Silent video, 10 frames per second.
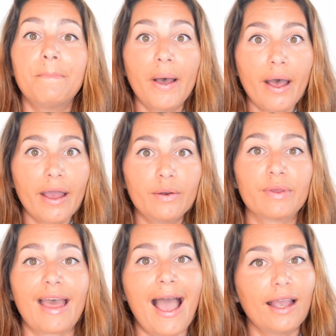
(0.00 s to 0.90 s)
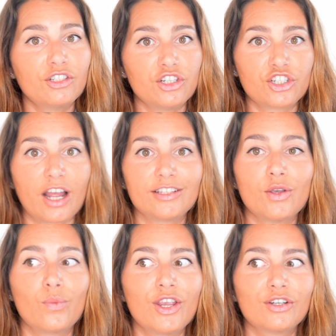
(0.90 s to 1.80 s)
But with action shots,
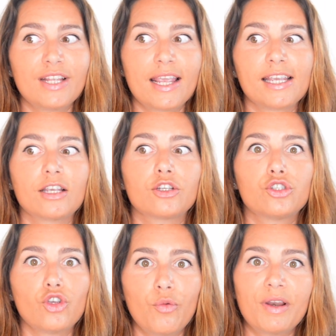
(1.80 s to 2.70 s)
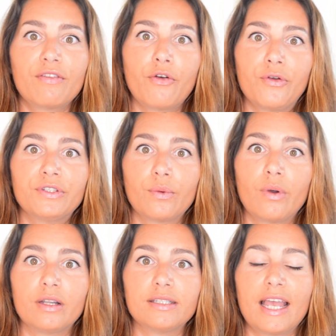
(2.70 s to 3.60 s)
we are taking so many photos at once,